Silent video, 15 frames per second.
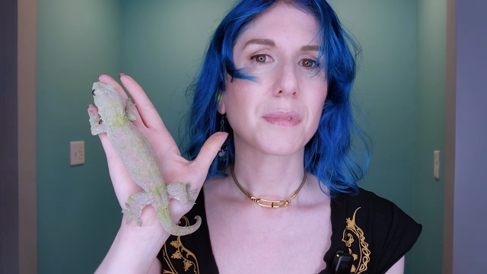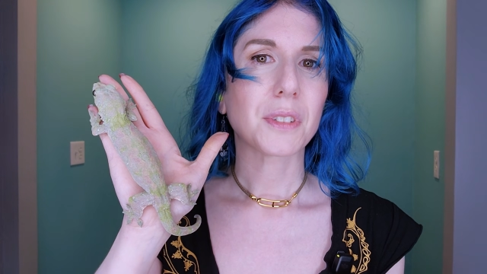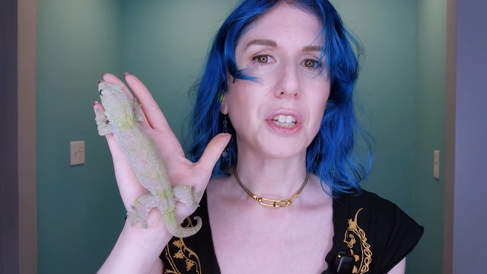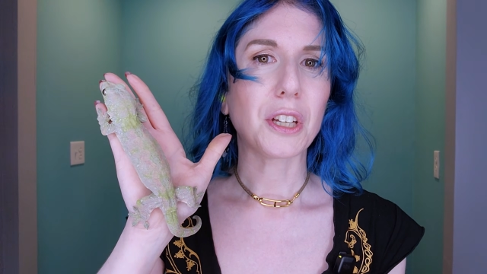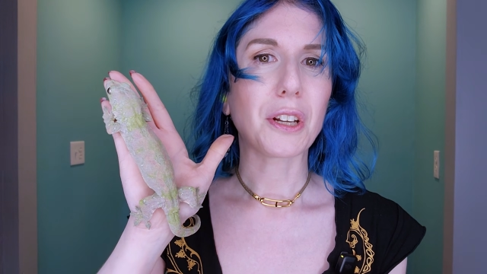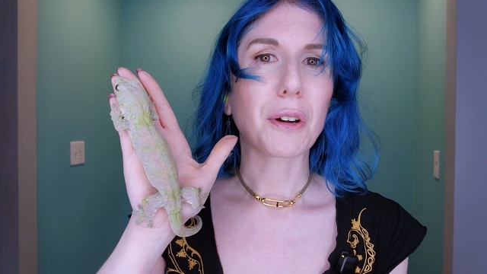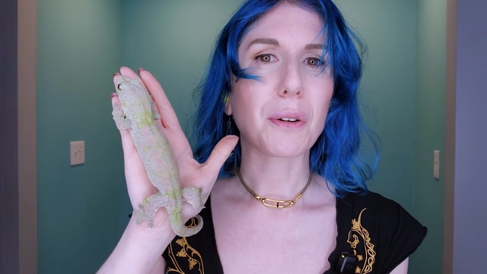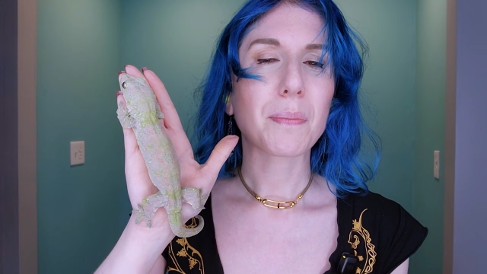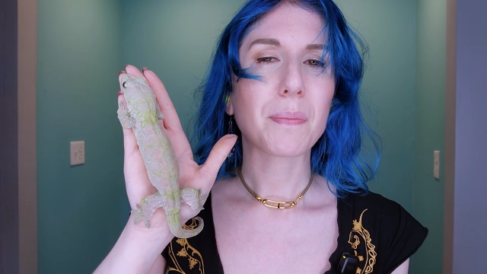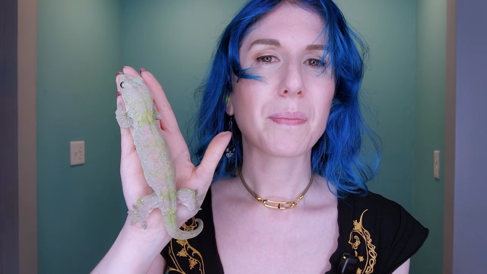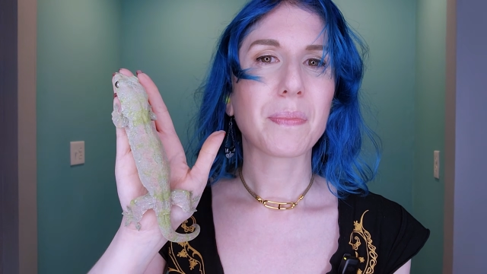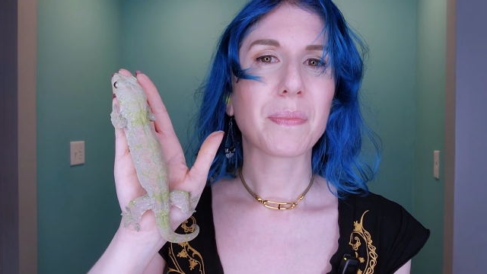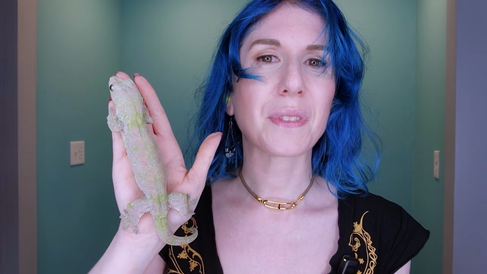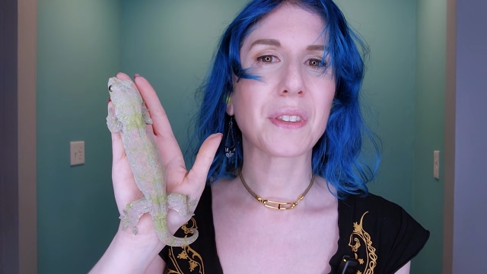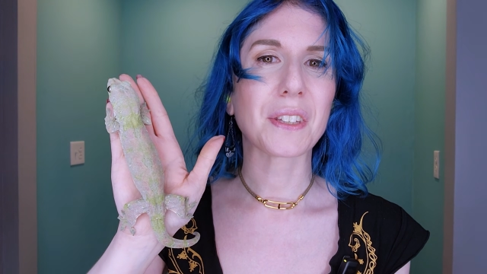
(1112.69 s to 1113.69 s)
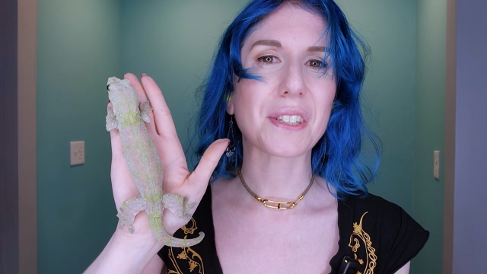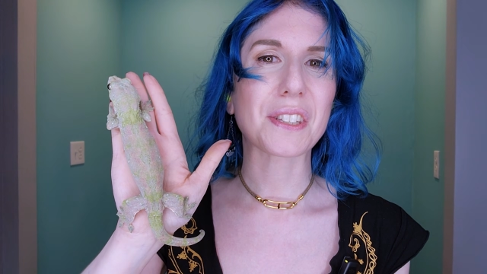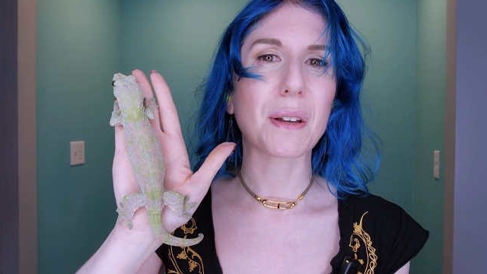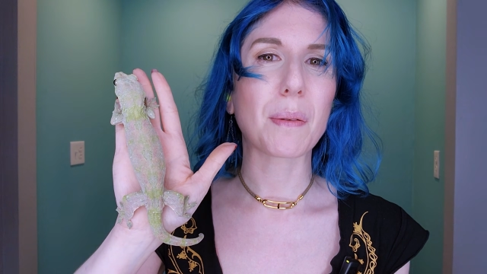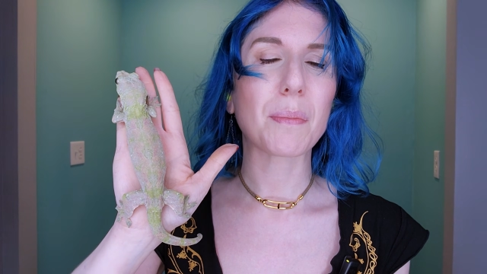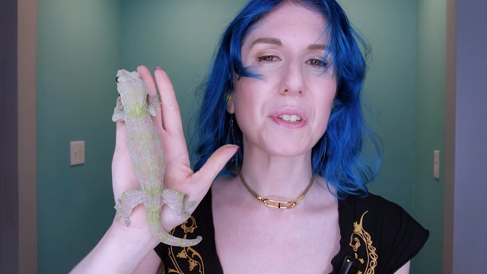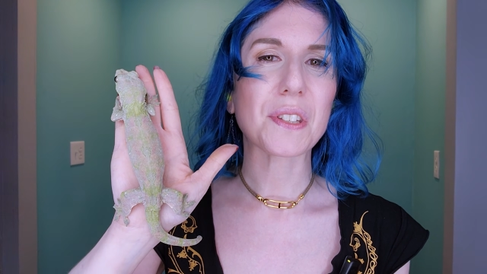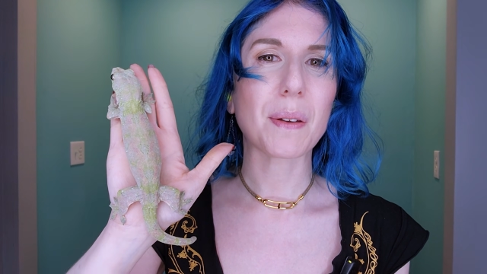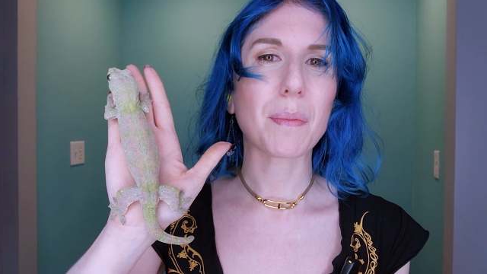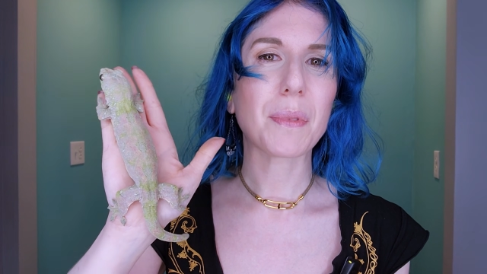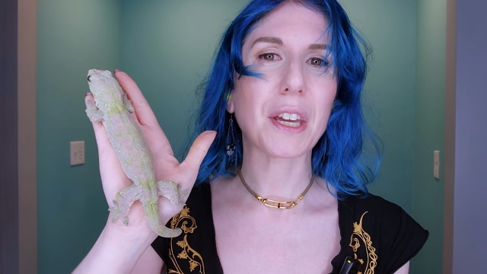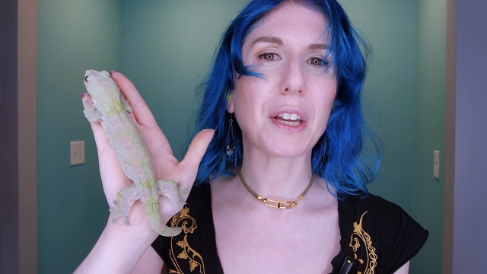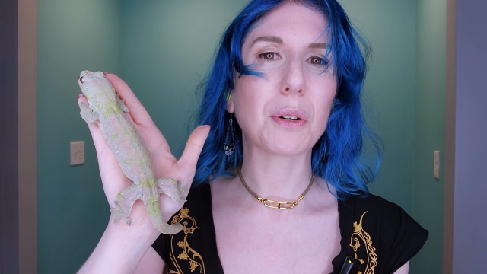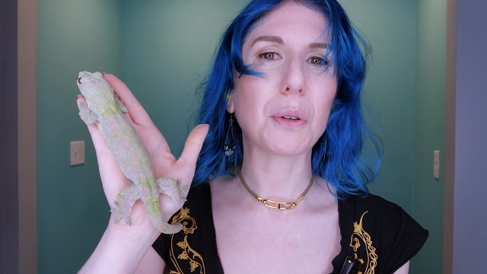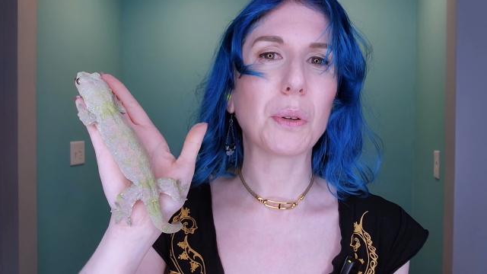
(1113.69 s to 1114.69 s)
you know,
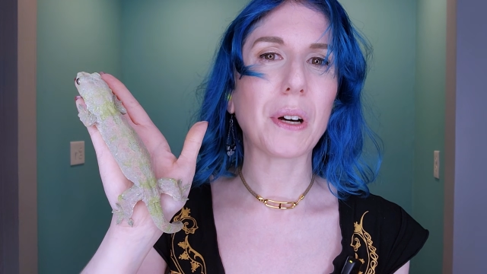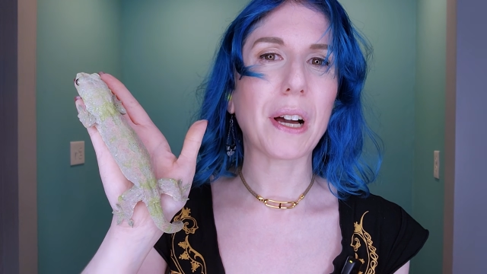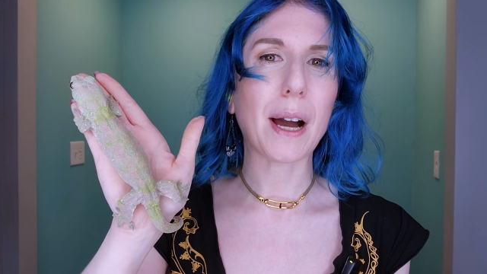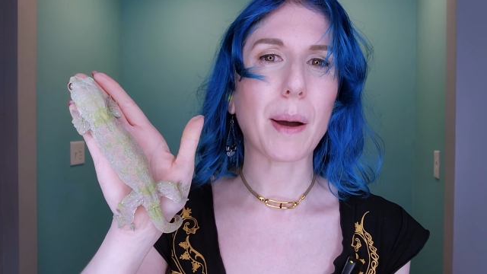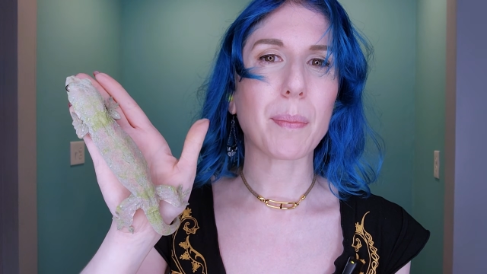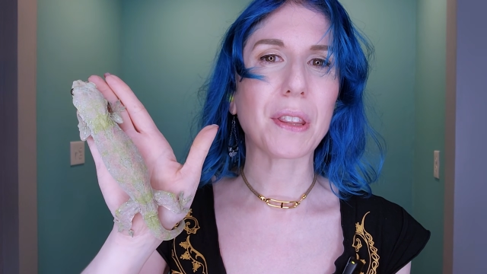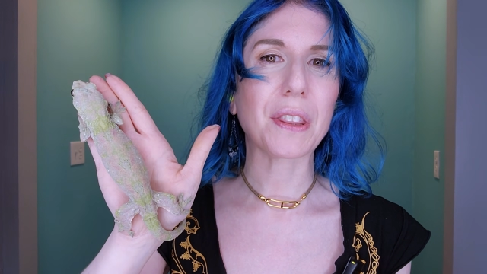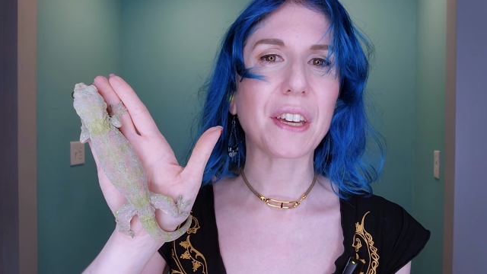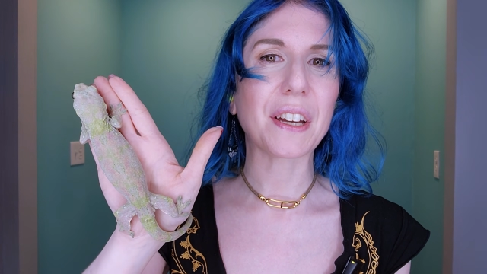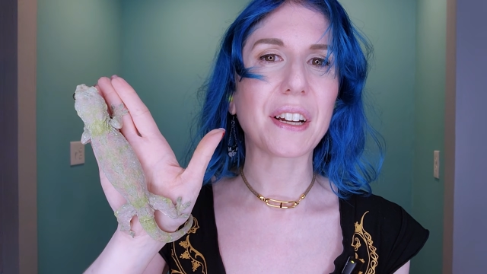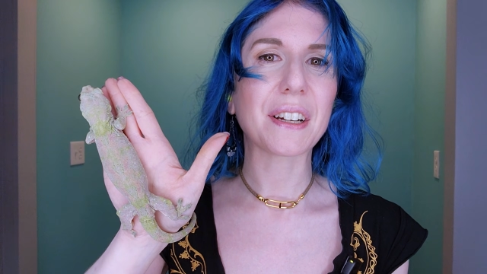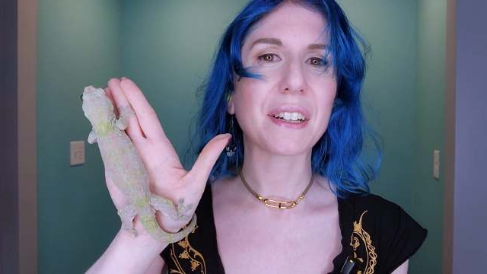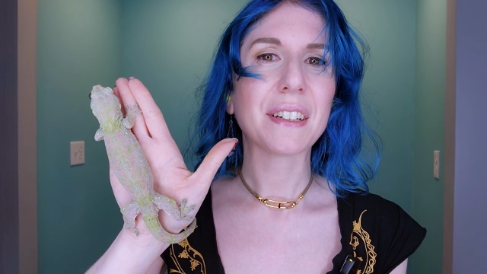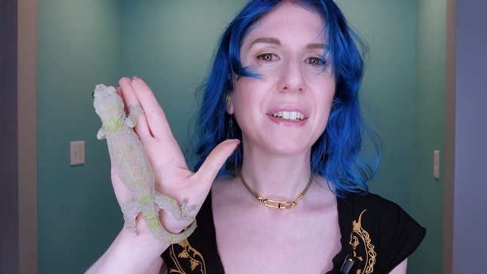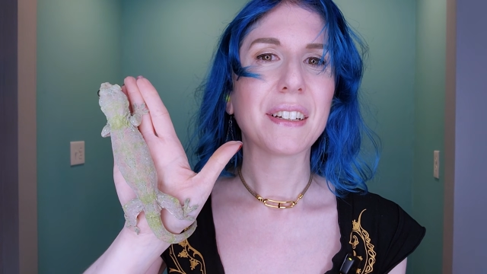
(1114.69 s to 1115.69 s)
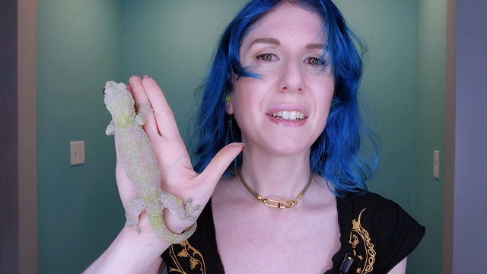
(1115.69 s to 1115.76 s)
something cool happened there.